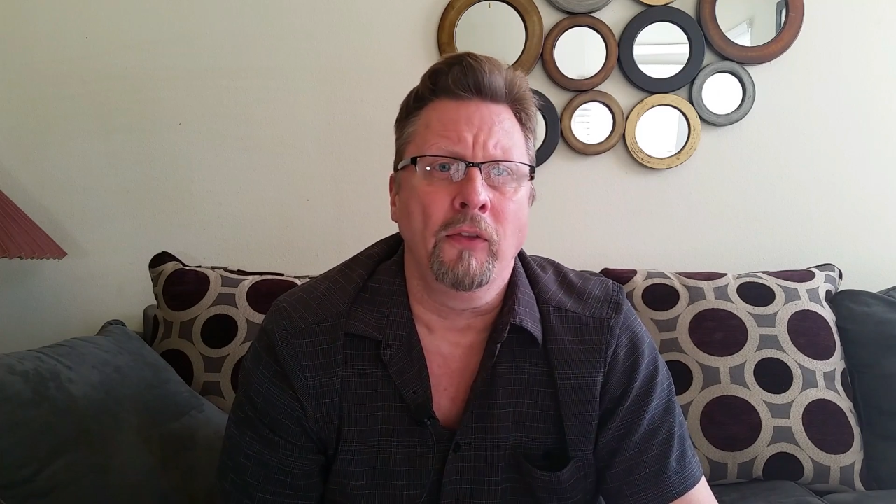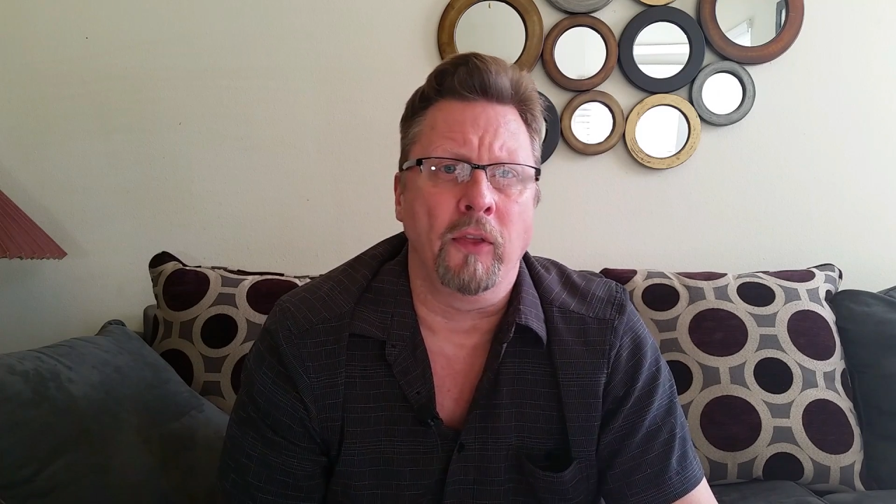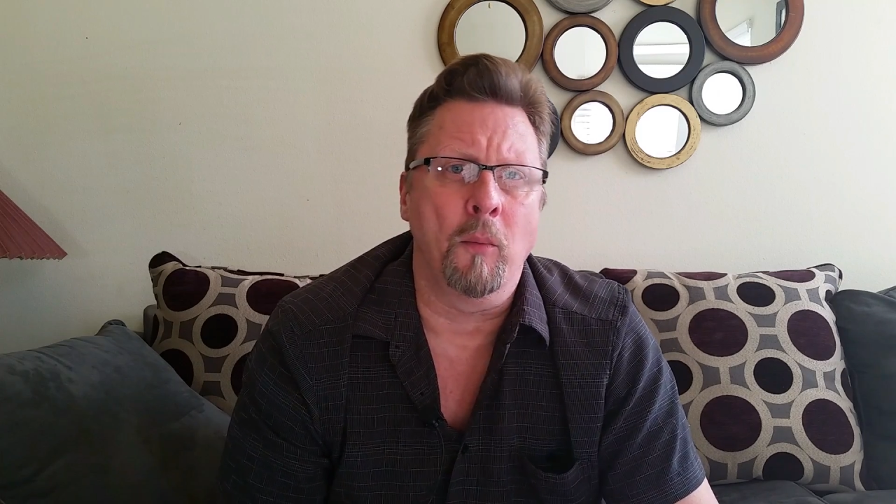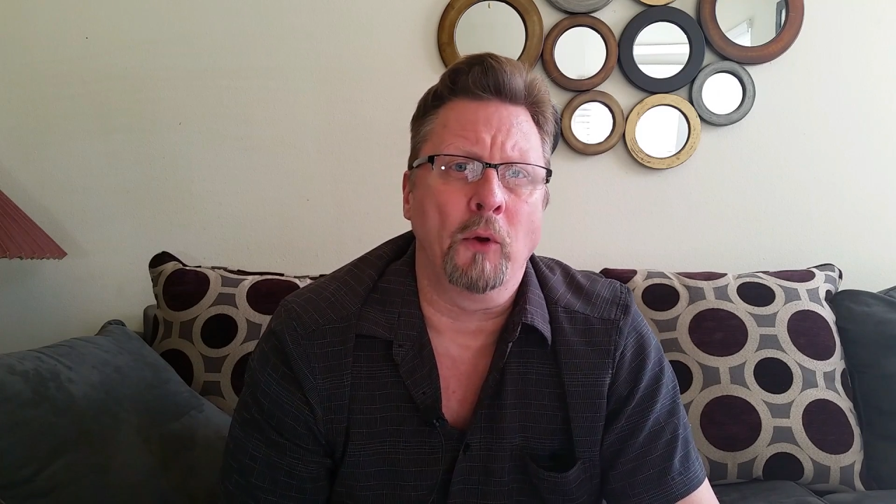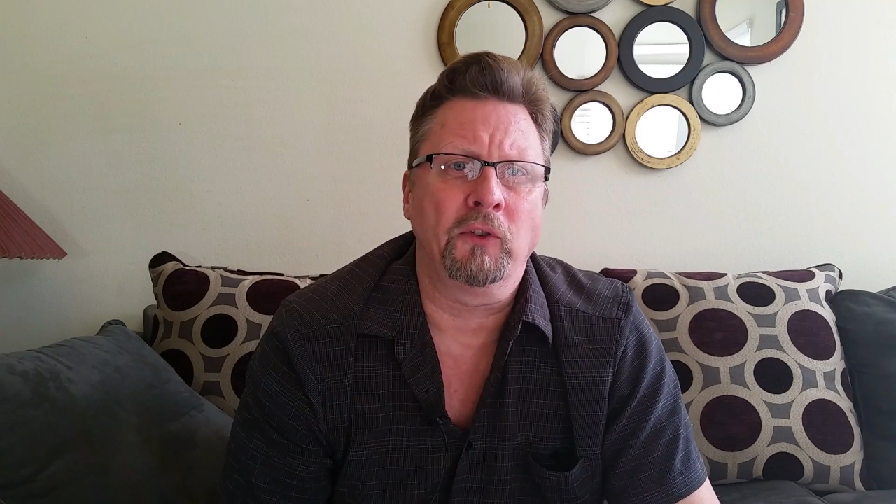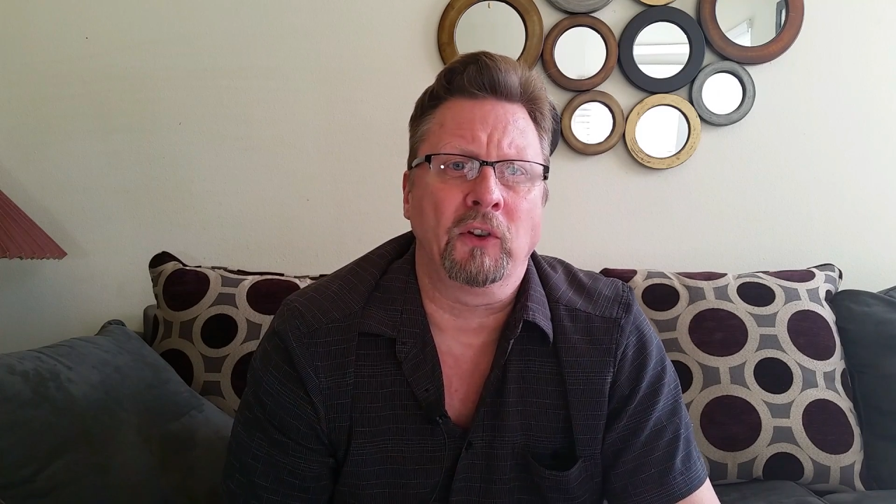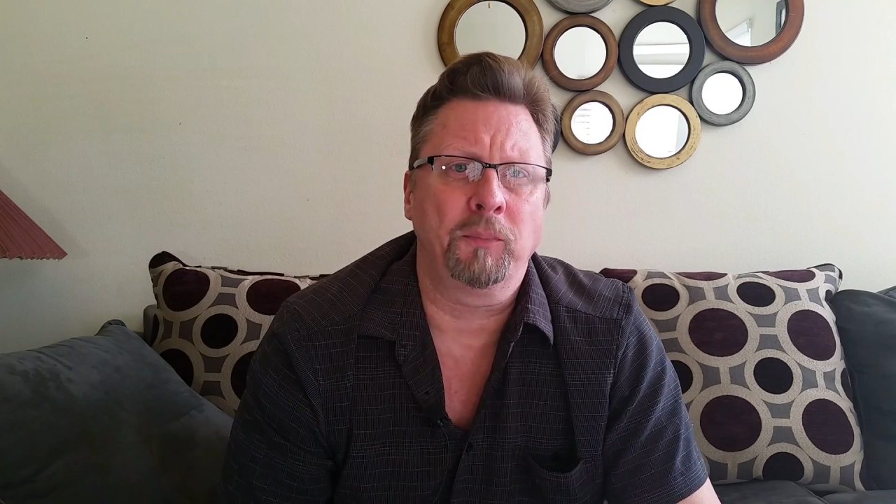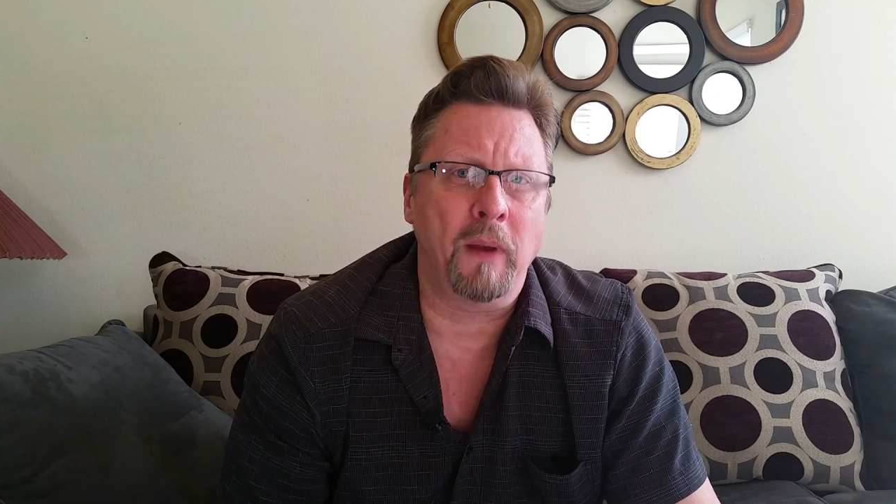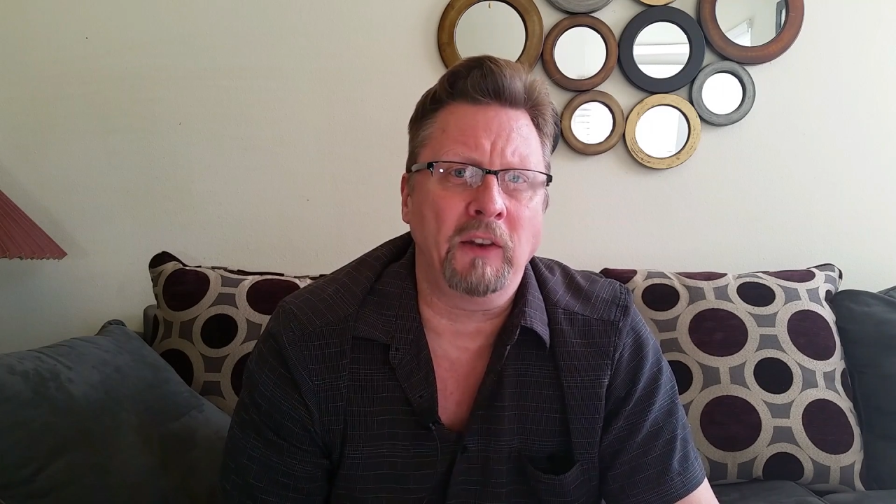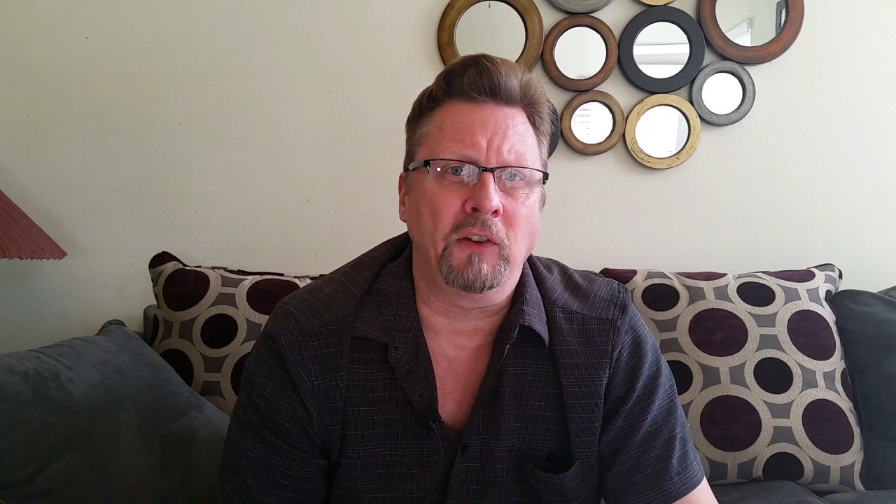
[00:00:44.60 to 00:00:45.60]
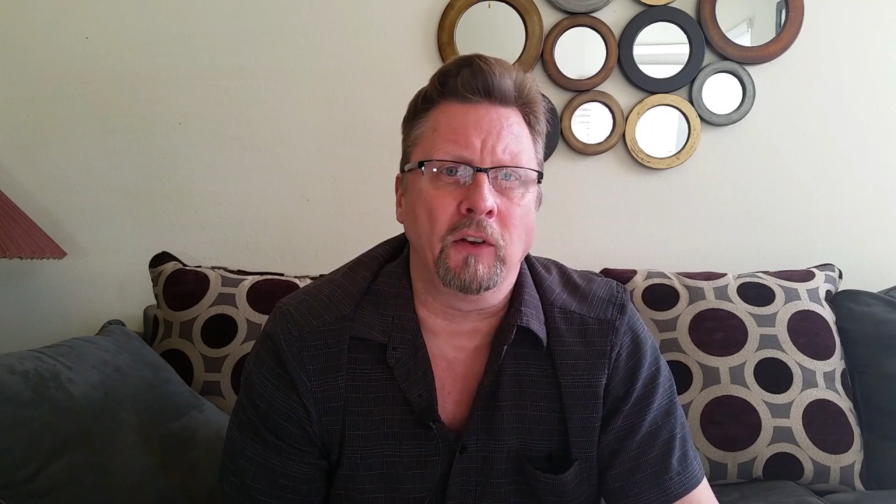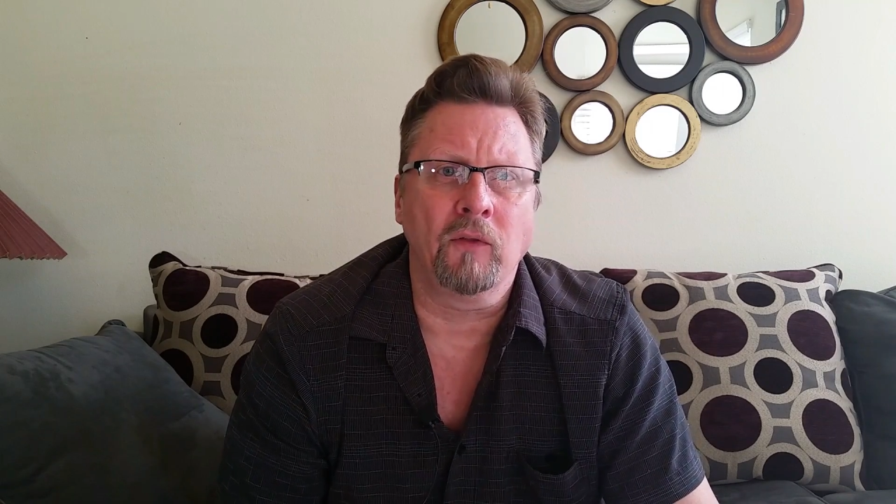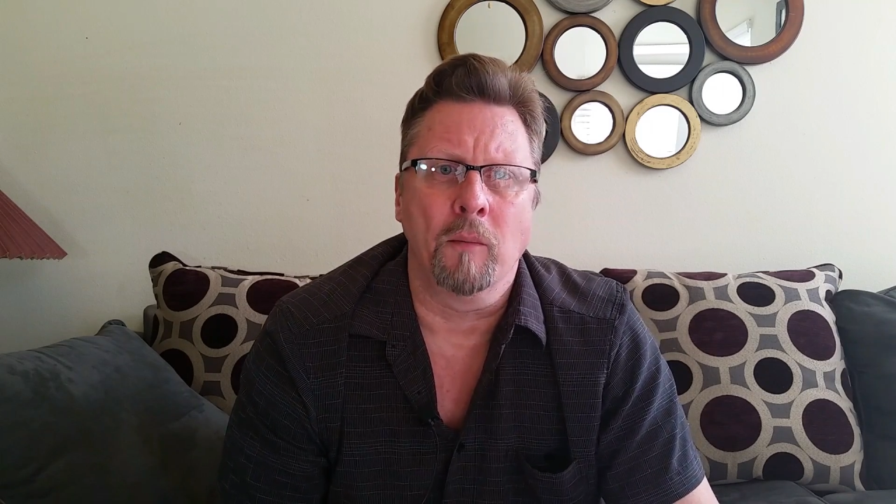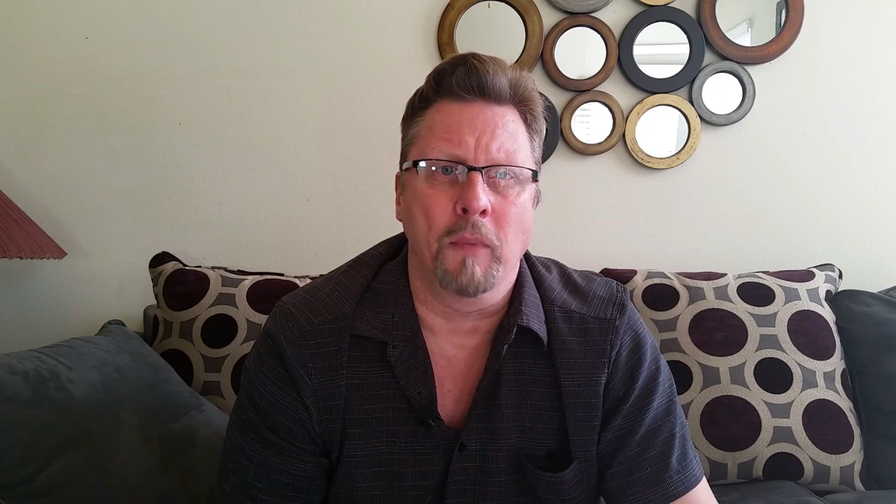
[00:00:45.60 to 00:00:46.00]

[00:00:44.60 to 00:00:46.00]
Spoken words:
the most expensive